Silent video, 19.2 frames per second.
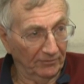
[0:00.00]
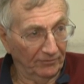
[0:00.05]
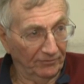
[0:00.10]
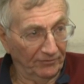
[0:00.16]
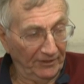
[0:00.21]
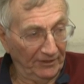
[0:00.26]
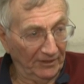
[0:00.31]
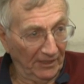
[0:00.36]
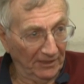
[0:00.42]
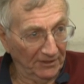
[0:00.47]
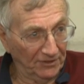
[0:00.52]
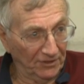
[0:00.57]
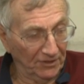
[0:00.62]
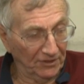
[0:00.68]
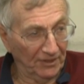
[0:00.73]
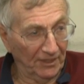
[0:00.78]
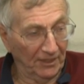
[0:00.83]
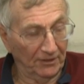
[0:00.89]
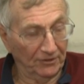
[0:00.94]
Fidan's
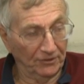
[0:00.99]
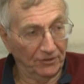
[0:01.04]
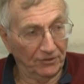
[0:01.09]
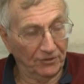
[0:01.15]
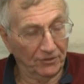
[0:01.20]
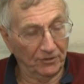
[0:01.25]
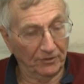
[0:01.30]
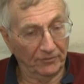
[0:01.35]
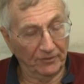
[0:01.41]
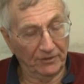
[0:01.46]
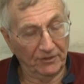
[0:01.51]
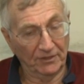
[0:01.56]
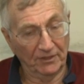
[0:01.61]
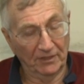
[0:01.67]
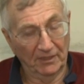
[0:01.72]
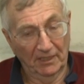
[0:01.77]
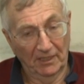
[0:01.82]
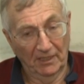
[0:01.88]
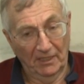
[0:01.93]
intelligence service,
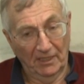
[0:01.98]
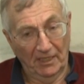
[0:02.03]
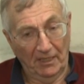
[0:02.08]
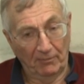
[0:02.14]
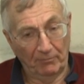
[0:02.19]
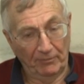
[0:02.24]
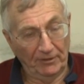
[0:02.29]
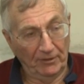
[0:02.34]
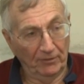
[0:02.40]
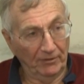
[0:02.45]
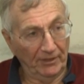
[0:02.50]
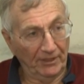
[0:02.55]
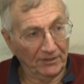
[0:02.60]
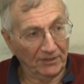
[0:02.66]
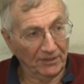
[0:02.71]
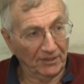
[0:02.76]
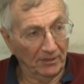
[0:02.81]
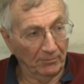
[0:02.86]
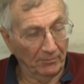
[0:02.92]
and we know that
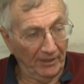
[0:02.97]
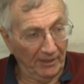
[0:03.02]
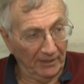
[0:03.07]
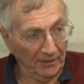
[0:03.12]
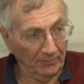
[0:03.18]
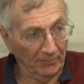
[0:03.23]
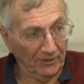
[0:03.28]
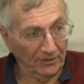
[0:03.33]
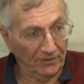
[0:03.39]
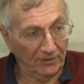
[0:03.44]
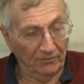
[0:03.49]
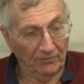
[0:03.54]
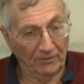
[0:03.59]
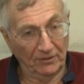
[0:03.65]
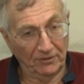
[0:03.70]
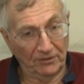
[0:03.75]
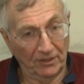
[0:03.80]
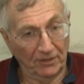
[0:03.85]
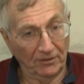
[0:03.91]
some elements of
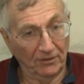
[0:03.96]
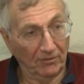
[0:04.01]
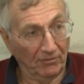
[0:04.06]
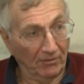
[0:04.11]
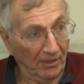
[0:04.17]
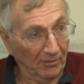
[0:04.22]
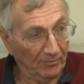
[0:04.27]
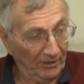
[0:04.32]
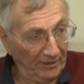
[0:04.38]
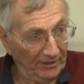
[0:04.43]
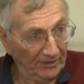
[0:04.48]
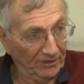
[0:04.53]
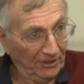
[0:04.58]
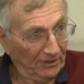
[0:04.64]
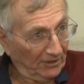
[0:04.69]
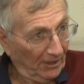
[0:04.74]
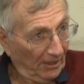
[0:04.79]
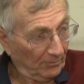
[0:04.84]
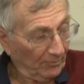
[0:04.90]
the
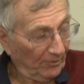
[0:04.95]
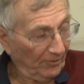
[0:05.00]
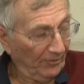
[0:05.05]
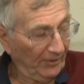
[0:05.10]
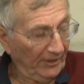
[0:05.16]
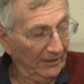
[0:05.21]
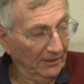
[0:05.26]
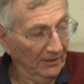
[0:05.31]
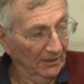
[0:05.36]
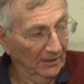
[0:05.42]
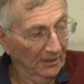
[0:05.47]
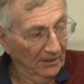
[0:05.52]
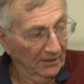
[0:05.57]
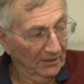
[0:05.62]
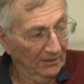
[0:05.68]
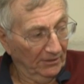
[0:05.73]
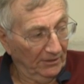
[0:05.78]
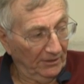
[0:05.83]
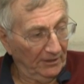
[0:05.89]
gendarmerie,
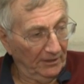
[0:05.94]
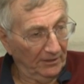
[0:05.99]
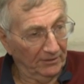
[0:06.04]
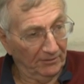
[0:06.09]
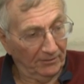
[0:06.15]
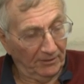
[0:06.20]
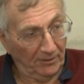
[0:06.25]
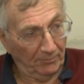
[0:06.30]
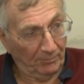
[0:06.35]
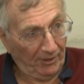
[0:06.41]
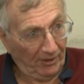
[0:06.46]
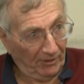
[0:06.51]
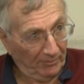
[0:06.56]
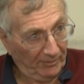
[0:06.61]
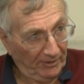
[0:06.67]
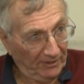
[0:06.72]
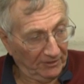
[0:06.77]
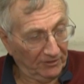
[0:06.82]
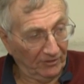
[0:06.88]
the
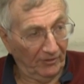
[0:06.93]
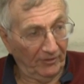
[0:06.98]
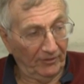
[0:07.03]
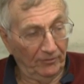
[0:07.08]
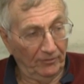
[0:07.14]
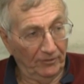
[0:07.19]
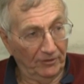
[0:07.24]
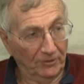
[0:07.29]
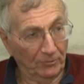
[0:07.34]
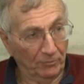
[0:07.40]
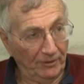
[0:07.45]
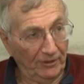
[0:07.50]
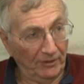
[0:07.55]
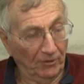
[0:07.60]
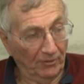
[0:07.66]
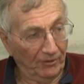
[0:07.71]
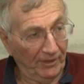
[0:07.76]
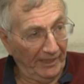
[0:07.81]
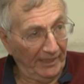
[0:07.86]
paramilitary units, we
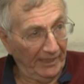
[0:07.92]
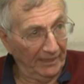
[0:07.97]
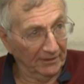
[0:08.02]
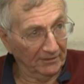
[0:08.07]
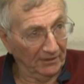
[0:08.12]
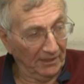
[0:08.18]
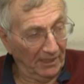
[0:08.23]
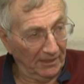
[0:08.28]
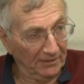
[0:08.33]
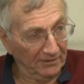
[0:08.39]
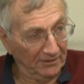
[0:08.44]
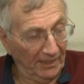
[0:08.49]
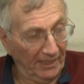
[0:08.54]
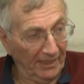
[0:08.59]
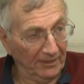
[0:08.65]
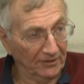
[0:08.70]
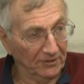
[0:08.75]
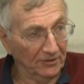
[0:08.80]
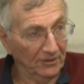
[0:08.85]
know they had
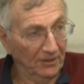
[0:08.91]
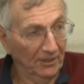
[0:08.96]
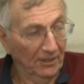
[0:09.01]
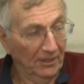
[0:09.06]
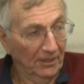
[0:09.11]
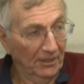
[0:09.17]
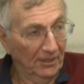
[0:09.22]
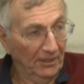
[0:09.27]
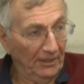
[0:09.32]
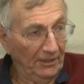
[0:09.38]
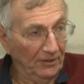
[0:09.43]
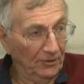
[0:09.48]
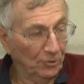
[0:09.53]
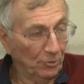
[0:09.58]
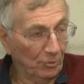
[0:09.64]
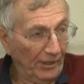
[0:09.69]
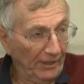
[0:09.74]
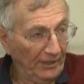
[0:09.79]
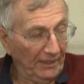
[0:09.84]
contacts in
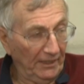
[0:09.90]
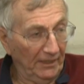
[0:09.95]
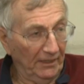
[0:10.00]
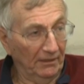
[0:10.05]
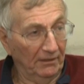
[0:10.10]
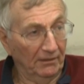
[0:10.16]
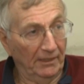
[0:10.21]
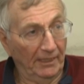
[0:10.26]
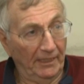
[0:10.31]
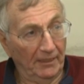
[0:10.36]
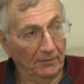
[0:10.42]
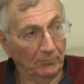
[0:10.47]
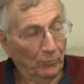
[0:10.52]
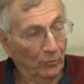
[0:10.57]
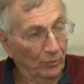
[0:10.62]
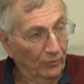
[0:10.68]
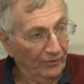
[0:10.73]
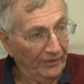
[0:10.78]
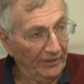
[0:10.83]
training and
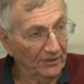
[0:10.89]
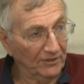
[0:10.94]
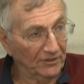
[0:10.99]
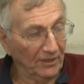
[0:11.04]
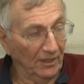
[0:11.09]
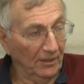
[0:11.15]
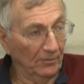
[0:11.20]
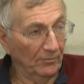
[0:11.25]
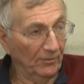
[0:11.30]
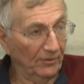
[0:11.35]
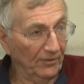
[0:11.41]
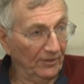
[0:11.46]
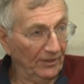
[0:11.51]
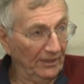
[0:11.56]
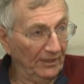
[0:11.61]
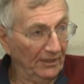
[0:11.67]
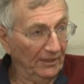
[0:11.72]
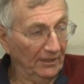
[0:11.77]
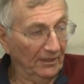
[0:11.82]
moving some of
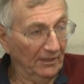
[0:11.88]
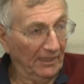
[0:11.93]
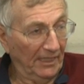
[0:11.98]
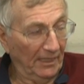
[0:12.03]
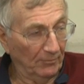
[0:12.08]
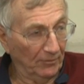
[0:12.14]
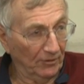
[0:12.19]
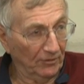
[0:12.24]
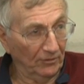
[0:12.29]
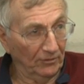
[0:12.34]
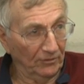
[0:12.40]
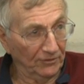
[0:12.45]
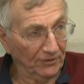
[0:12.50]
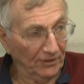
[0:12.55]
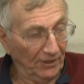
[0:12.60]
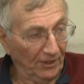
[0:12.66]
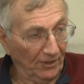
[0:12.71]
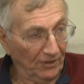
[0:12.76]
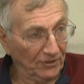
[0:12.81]
the chemicals
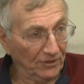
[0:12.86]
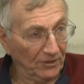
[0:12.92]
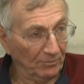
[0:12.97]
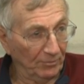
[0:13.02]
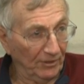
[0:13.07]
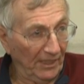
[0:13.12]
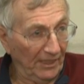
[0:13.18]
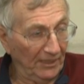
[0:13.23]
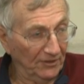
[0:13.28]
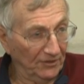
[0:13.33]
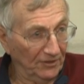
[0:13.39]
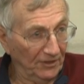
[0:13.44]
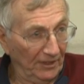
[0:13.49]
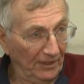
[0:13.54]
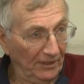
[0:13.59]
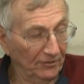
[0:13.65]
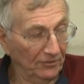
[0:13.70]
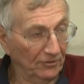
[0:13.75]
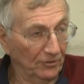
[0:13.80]
and other supplies
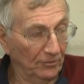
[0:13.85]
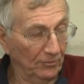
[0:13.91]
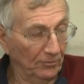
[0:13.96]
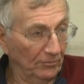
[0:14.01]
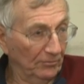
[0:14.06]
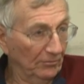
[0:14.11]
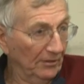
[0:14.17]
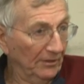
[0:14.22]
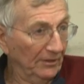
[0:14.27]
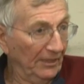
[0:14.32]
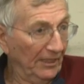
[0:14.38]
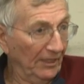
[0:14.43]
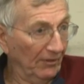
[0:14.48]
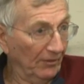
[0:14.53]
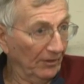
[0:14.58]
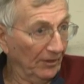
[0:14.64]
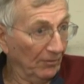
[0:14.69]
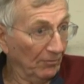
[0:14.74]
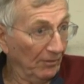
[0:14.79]
into the
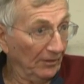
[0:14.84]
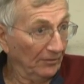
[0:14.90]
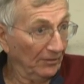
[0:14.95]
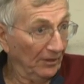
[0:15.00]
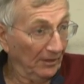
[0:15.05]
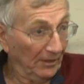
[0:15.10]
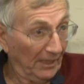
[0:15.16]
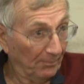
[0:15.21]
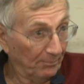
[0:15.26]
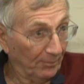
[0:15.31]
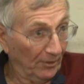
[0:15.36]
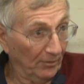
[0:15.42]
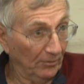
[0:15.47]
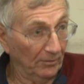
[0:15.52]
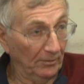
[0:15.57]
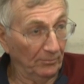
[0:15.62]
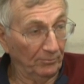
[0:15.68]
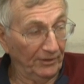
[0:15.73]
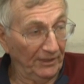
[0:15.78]
area around
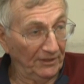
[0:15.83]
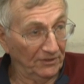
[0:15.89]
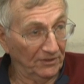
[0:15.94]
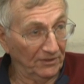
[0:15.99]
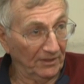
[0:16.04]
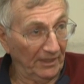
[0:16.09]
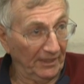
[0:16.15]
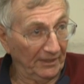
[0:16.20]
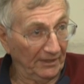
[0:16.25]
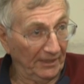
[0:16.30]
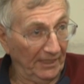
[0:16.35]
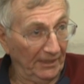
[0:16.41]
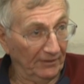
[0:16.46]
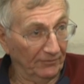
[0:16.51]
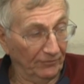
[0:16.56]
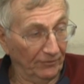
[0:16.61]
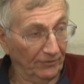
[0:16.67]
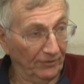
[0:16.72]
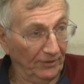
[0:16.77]
Aleppo and places like that
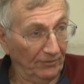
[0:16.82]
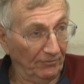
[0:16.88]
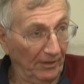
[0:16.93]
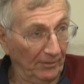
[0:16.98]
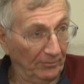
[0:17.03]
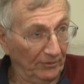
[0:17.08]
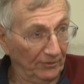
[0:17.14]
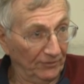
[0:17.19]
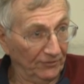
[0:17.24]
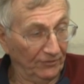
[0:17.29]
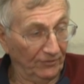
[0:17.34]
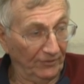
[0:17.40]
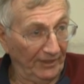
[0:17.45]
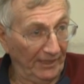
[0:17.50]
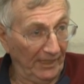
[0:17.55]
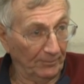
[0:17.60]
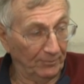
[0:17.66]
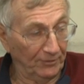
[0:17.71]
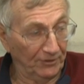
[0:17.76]
for the rebels, for
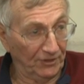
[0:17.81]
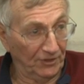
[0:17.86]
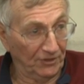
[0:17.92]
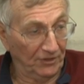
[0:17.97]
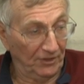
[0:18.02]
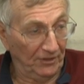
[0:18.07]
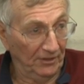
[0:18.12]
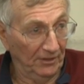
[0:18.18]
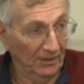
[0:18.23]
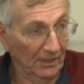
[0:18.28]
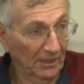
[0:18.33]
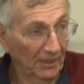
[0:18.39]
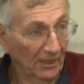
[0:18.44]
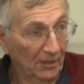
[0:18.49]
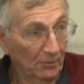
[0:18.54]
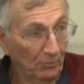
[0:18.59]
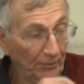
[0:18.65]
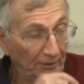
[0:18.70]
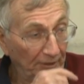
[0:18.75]
the opposition.
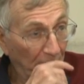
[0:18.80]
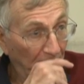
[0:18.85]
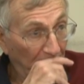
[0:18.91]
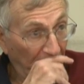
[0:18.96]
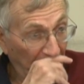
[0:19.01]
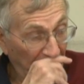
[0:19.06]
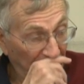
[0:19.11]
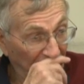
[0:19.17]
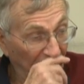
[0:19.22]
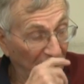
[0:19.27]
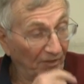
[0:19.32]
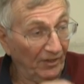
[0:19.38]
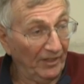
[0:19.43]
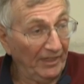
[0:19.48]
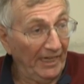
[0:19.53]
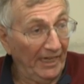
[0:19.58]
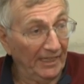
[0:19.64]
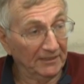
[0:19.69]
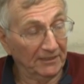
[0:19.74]
We know that was a
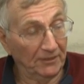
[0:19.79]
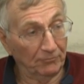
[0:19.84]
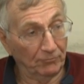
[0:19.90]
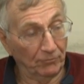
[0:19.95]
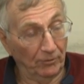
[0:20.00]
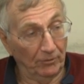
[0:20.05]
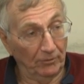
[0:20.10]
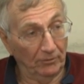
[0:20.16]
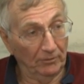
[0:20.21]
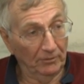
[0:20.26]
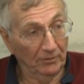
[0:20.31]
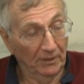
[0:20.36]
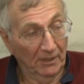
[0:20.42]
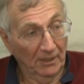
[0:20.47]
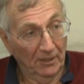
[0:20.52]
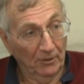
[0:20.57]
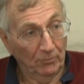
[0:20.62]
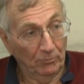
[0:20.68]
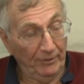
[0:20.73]
very active role.
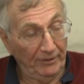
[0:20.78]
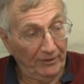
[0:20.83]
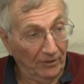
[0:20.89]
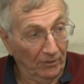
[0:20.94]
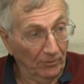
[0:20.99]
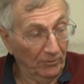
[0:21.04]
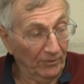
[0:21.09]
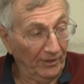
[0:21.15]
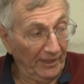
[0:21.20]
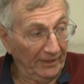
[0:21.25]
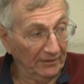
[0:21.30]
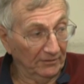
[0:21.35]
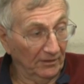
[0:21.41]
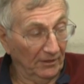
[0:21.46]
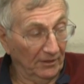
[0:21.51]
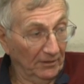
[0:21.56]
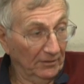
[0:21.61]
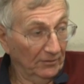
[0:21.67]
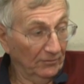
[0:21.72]
We know that
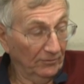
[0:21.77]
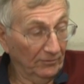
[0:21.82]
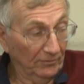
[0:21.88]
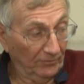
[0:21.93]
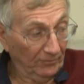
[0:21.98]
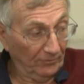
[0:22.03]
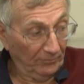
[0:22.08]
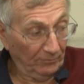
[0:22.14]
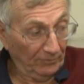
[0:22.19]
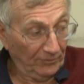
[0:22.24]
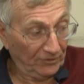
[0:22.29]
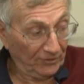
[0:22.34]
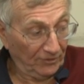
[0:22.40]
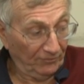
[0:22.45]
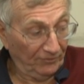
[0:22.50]
Mr.